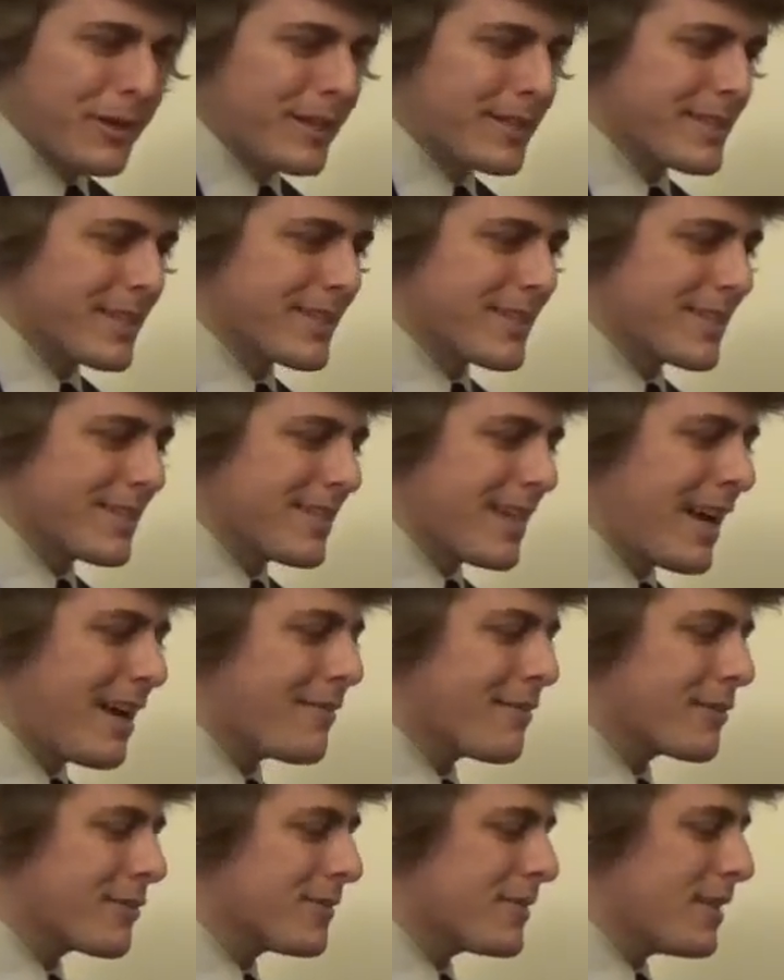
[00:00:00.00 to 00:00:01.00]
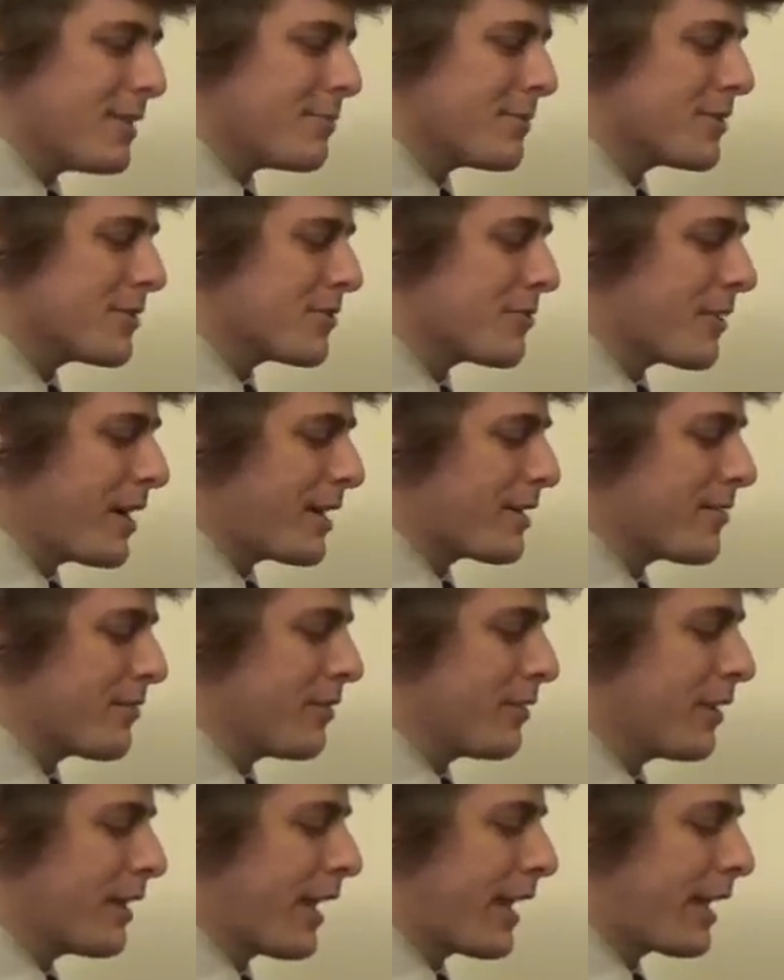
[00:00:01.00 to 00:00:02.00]
It doesn't ever seem
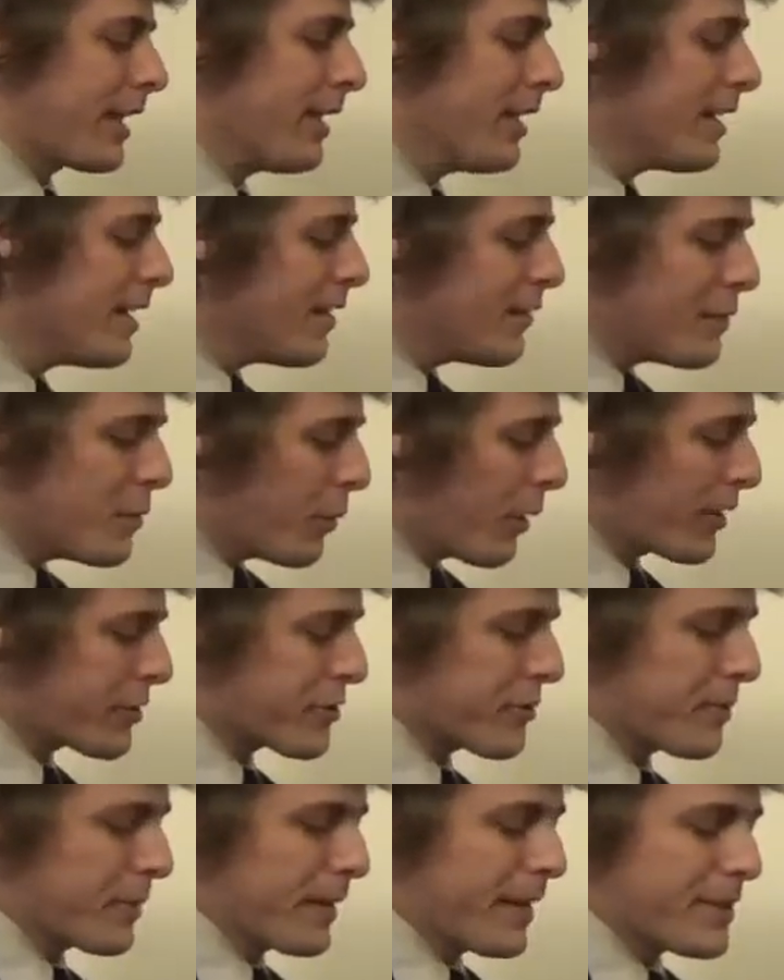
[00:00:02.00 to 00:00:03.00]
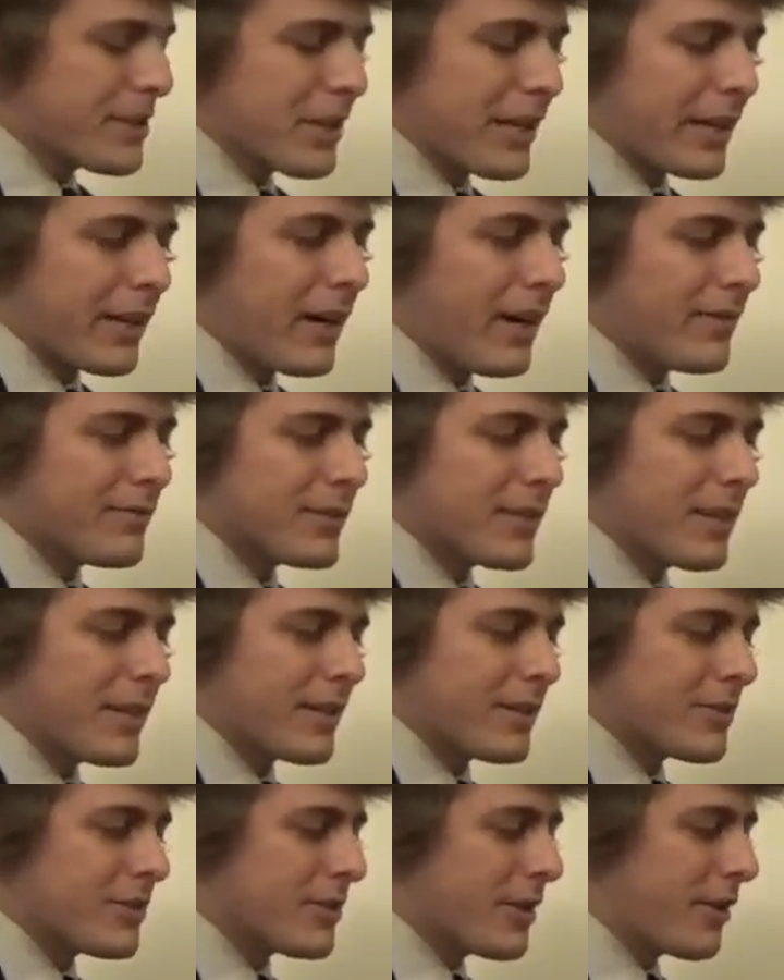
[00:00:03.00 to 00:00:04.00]
stressful. Like, if you watch her play Tchaikovsky
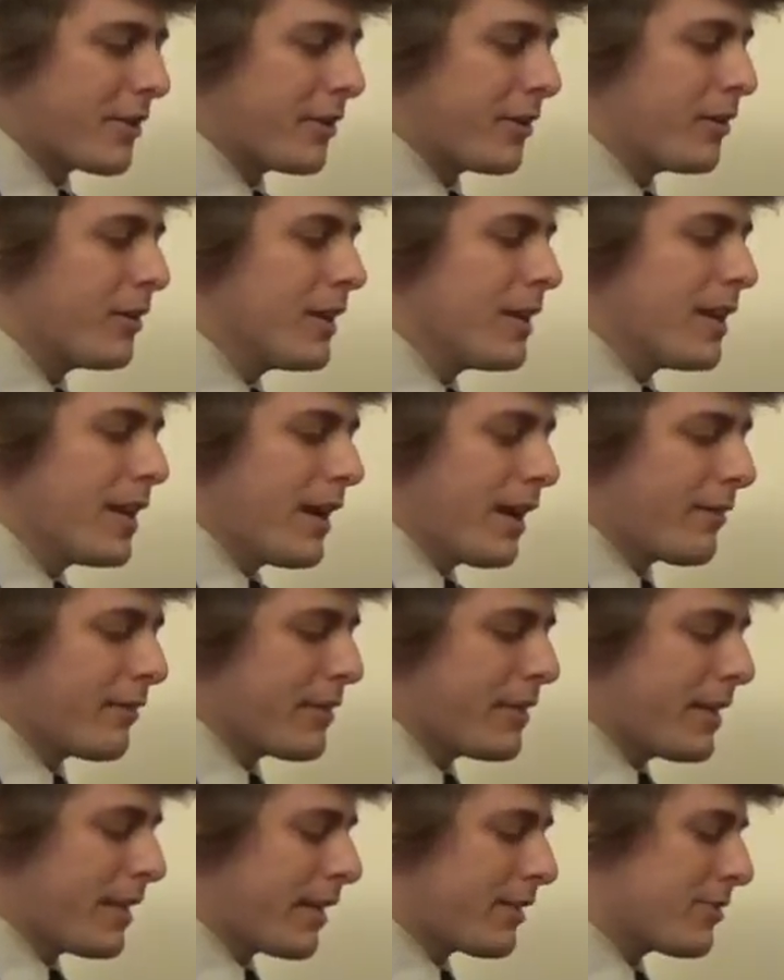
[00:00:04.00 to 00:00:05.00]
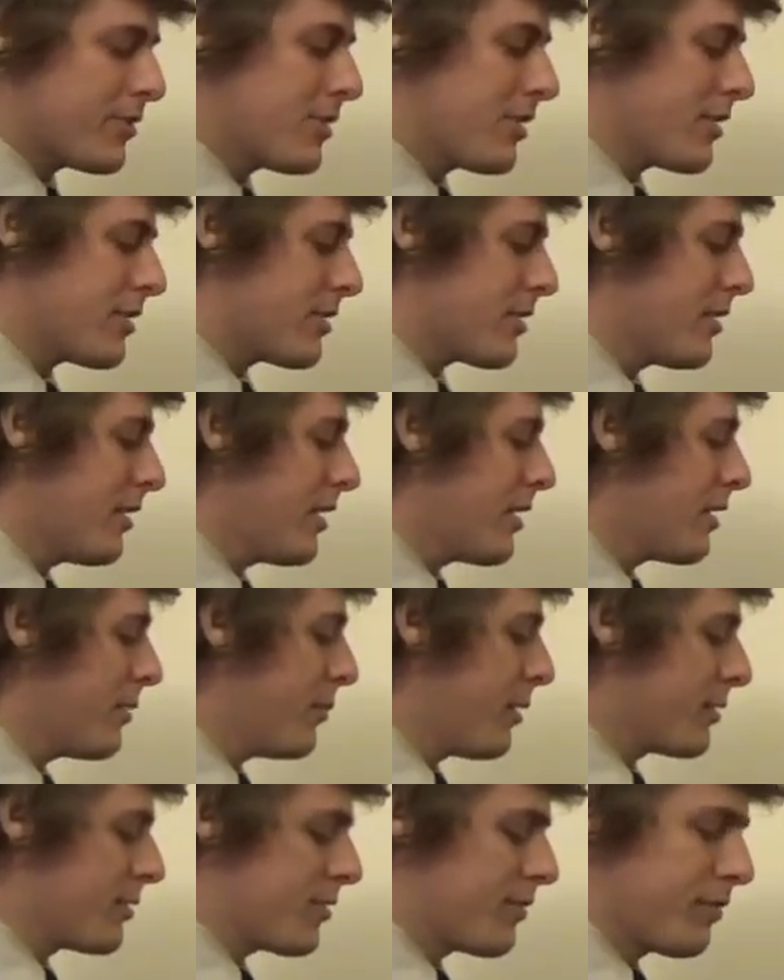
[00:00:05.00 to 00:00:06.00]
Concerto, everything is just the
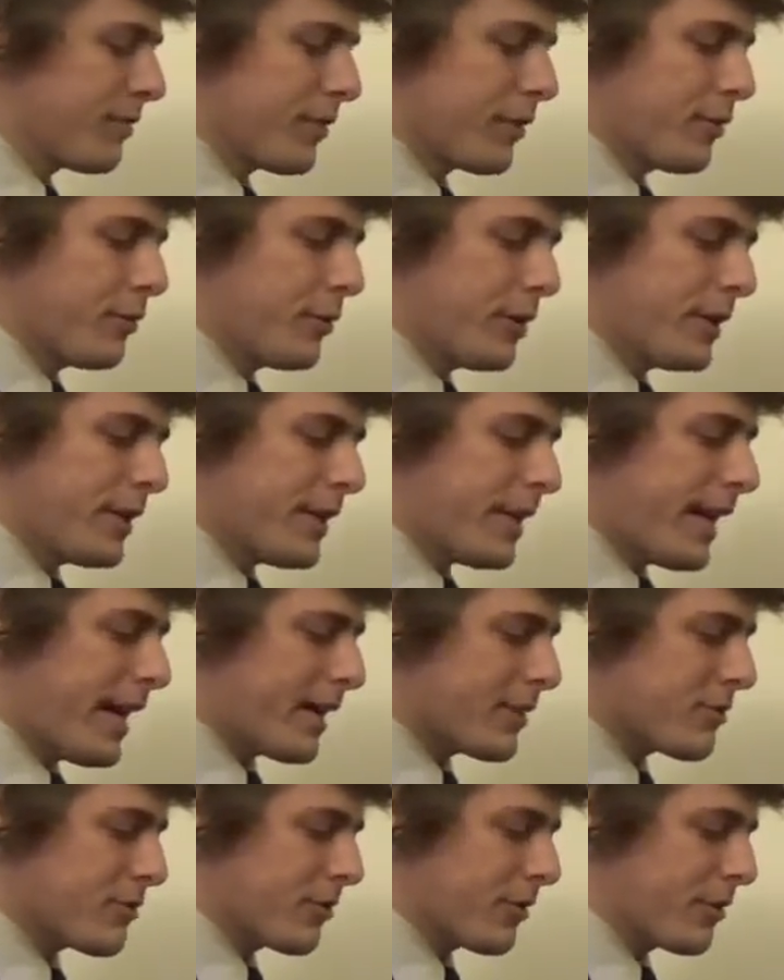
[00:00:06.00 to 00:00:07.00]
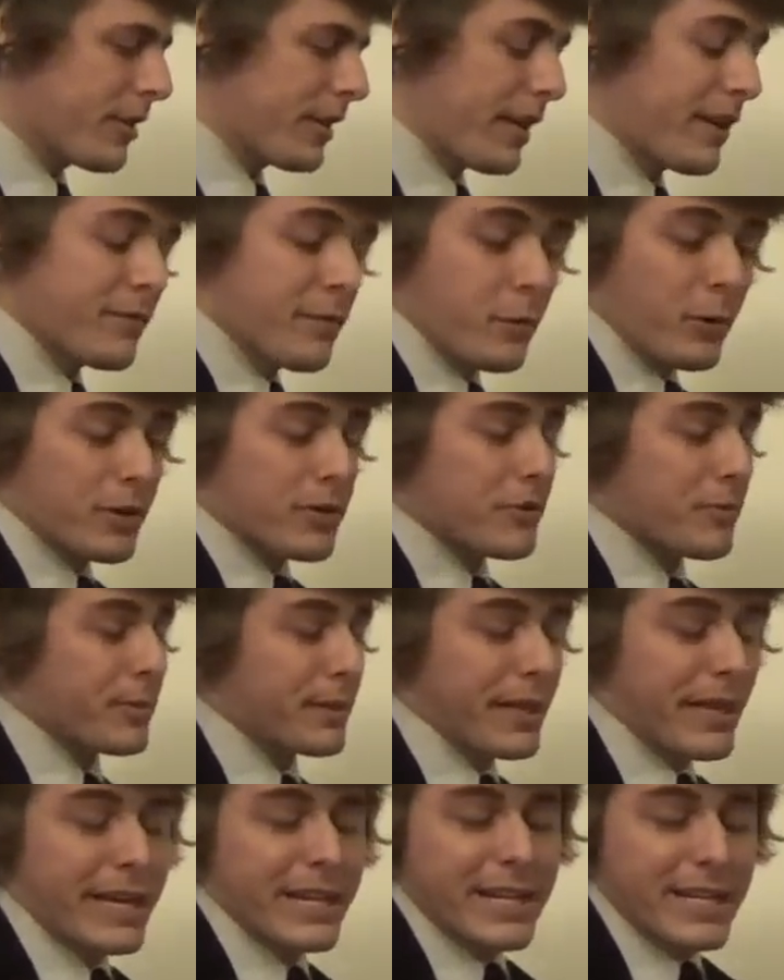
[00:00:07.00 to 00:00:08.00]
most fluid, natural thing. If you watch her
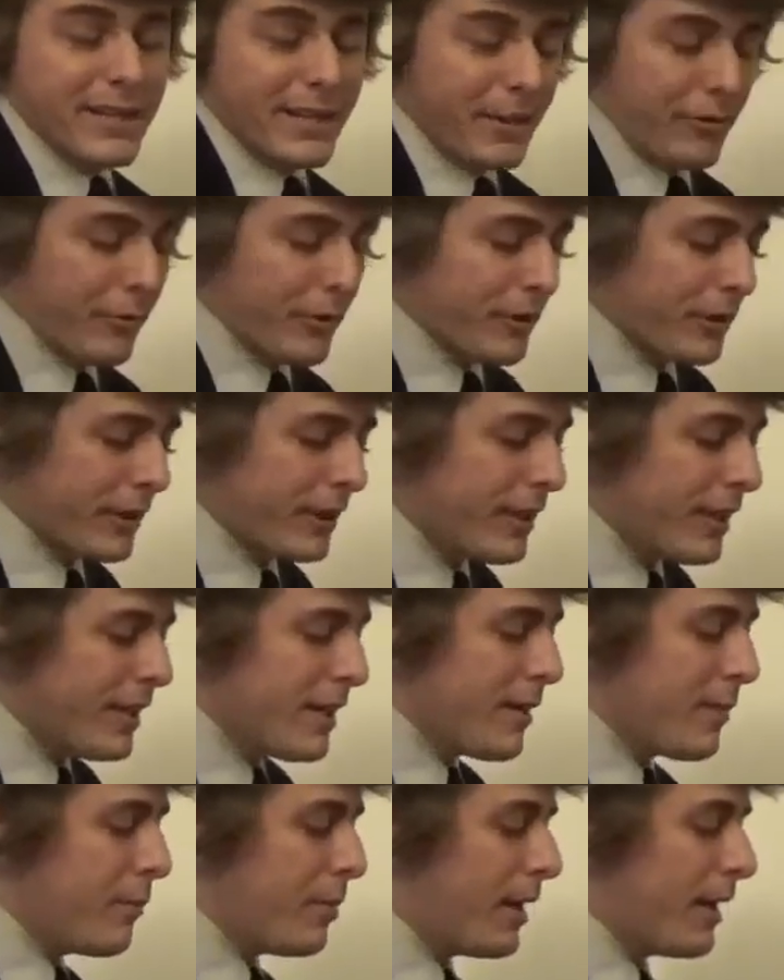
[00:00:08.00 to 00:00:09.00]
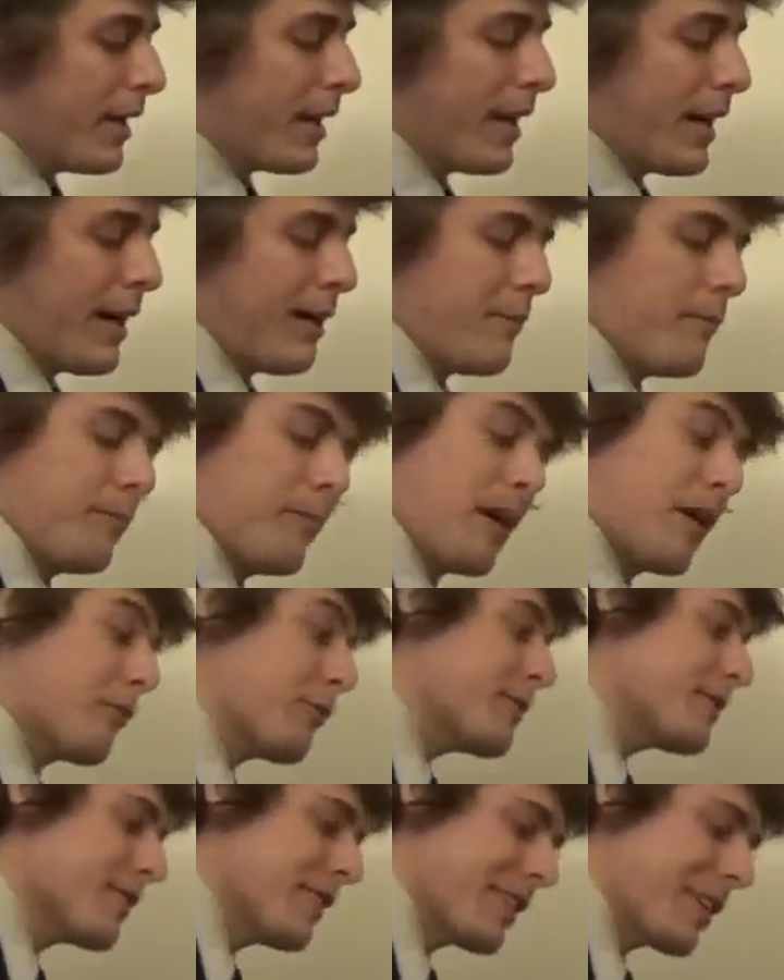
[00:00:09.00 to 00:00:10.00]
play anything, really. But I
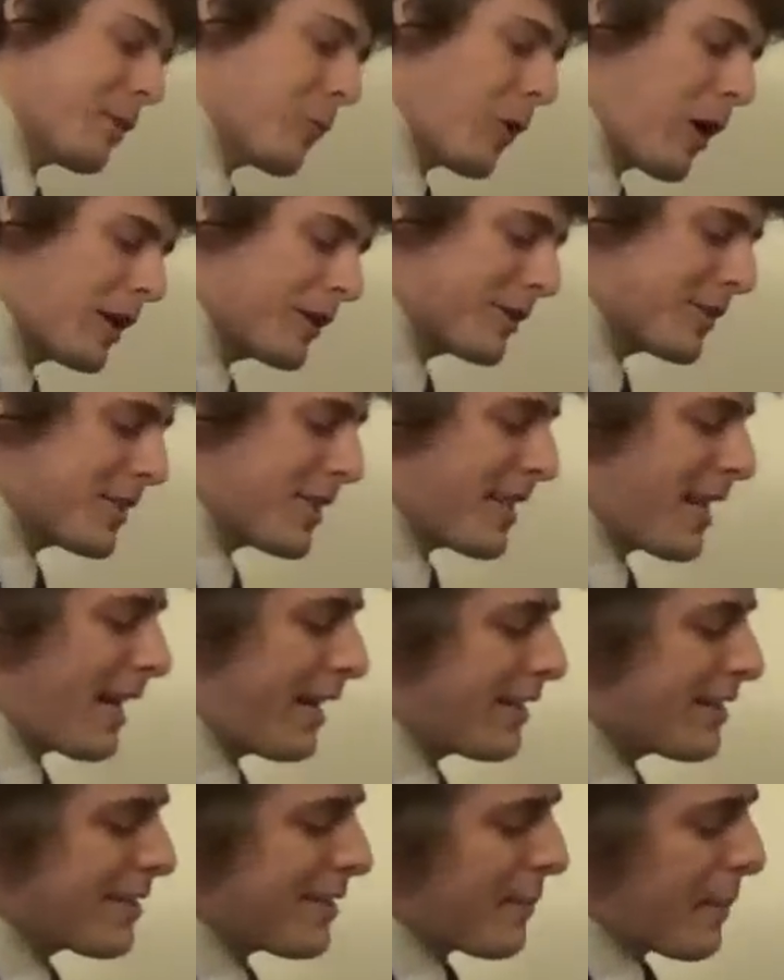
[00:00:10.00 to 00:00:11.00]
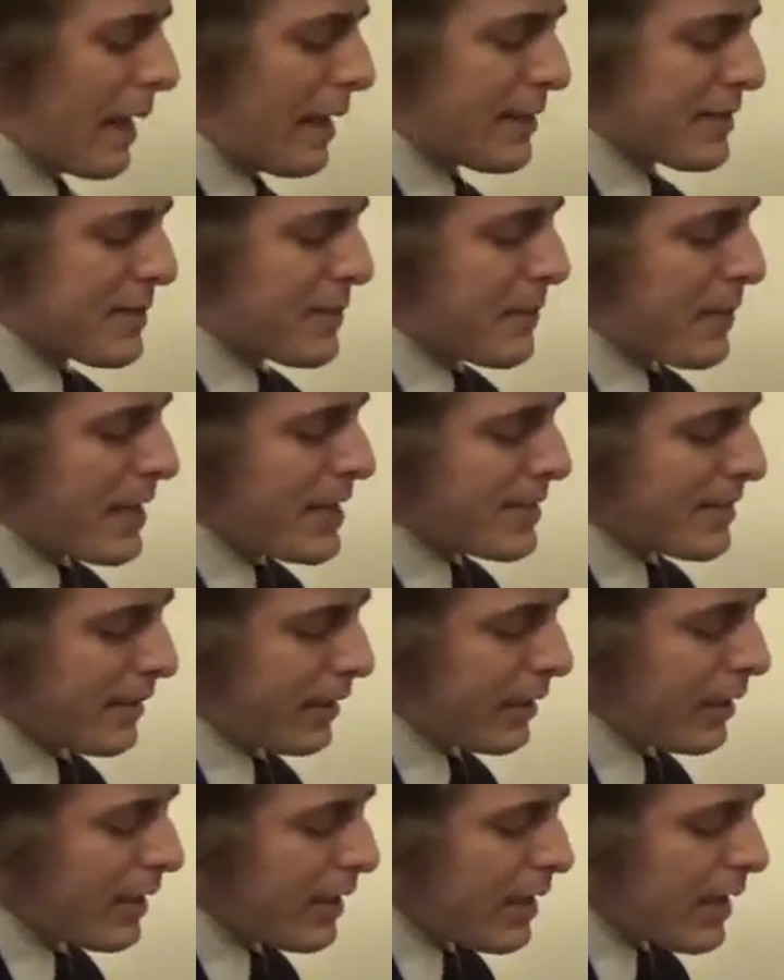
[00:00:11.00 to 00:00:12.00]
recently watched that. It's
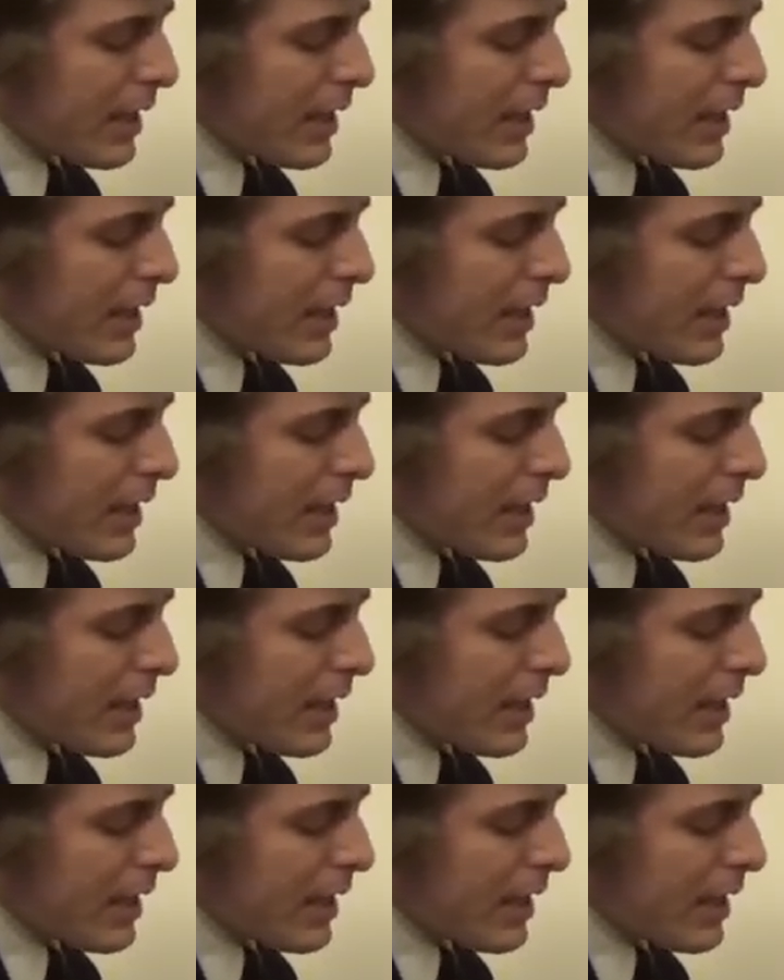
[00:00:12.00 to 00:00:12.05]
amazing.